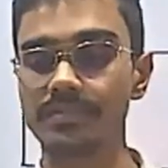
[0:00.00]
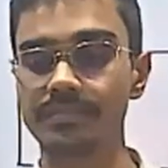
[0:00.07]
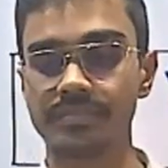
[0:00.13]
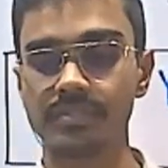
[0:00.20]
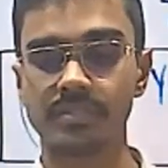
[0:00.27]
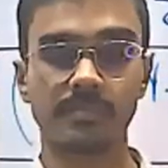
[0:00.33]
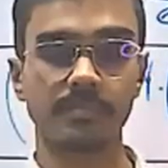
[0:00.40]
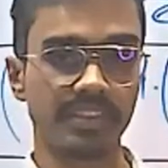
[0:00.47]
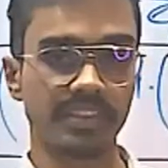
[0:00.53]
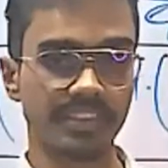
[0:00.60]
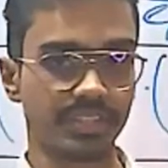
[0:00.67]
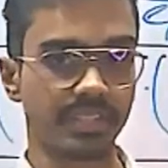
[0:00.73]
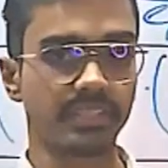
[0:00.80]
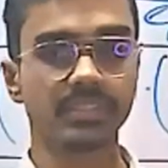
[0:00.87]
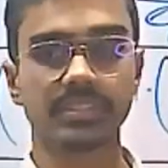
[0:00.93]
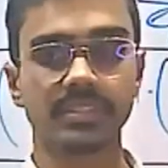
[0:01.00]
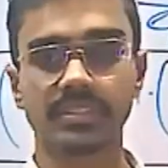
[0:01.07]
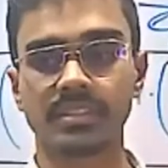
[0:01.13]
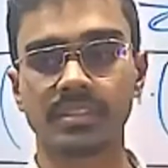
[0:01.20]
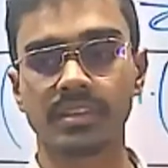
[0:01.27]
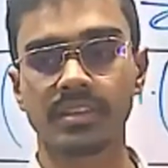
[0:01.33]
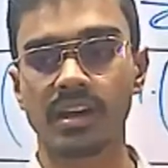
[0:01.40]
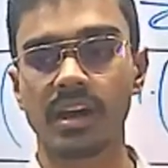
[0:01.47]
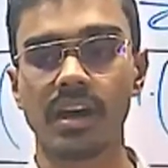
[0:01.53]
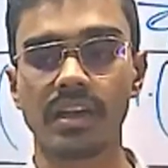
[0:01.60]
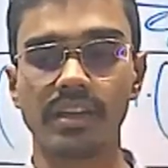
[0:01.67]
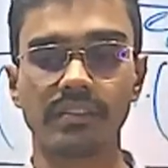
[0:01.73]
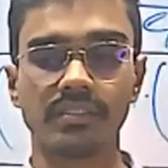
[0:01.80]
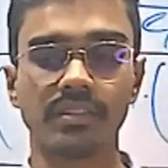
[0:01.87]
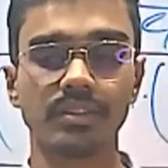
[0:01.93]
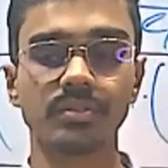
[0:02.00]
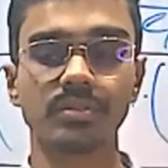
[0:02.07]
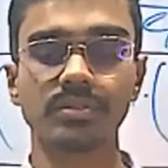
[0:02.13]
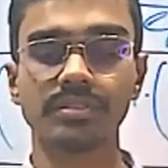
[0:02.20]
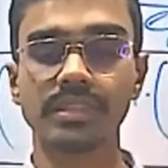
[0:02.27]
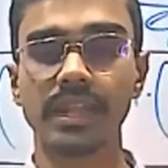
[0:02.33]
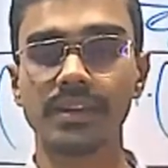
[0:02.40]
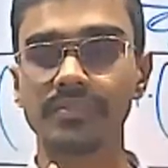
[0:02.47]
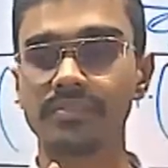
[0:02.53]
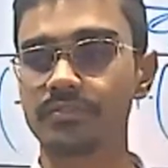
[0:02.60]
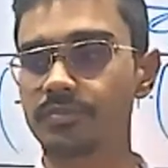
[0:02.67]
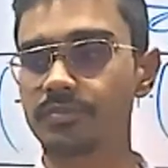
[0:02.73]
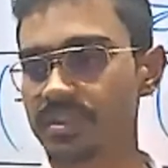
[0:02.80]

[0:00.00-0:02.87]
pressure, are equal to that of pressure.